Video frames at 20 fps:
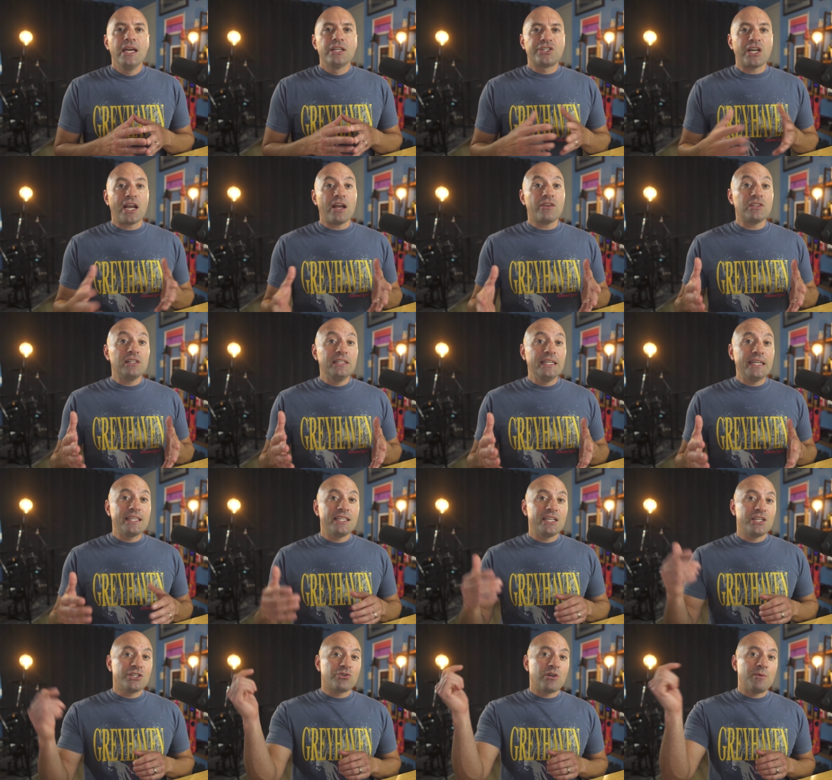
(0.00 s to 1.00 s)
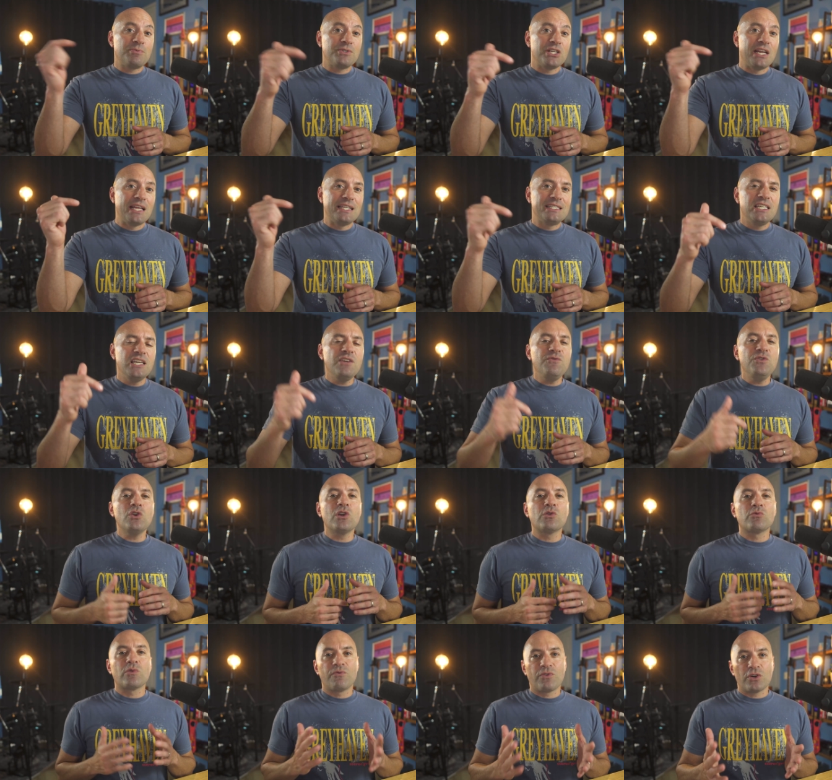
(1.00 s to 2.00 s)
Check out the link in the description and see if you
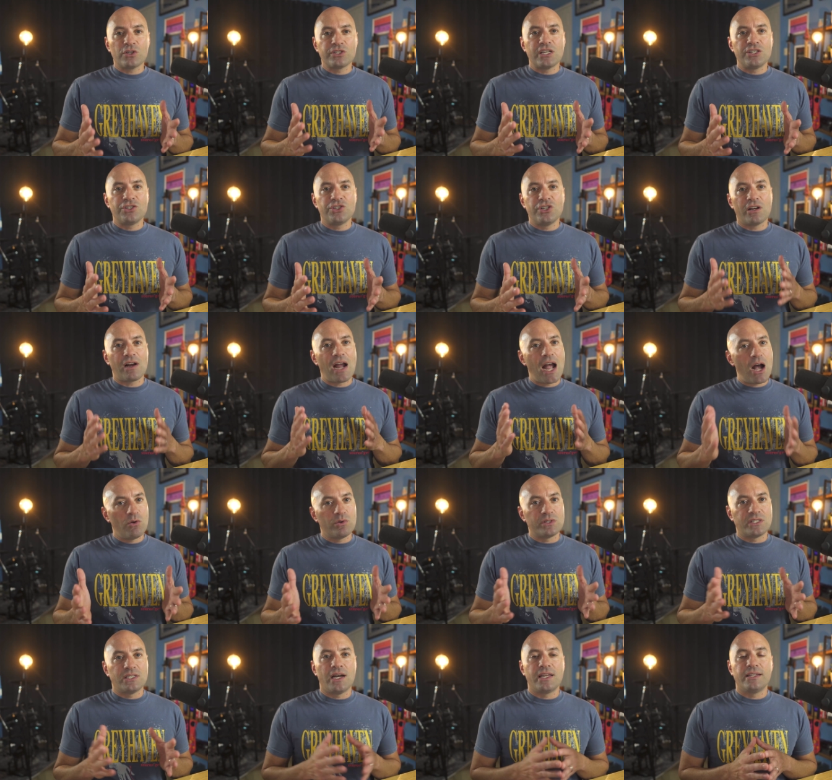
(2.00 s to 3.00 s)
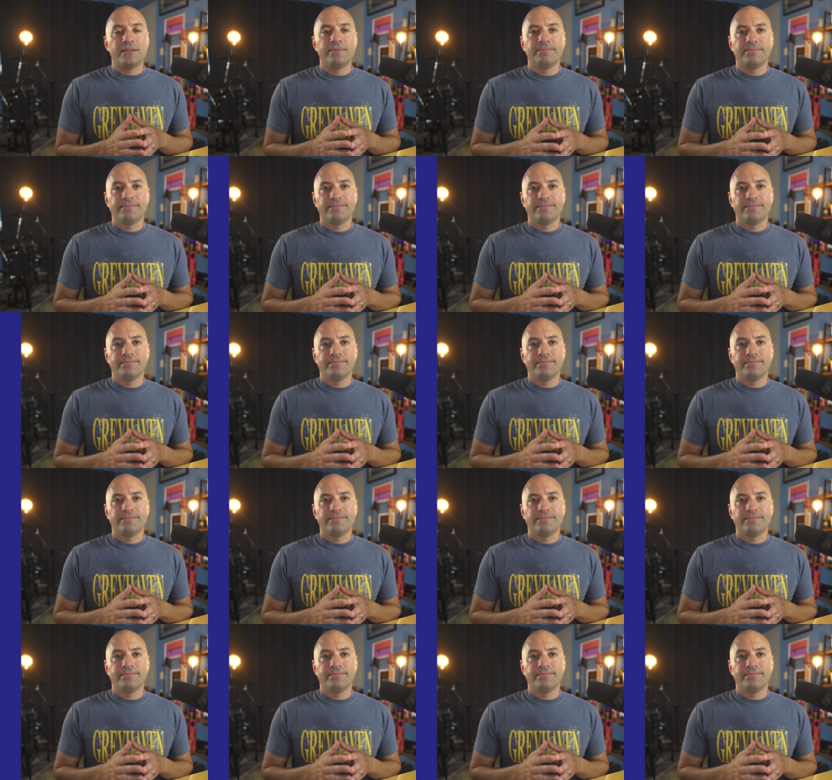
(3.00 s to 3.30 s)
can reverse engineer how it was done.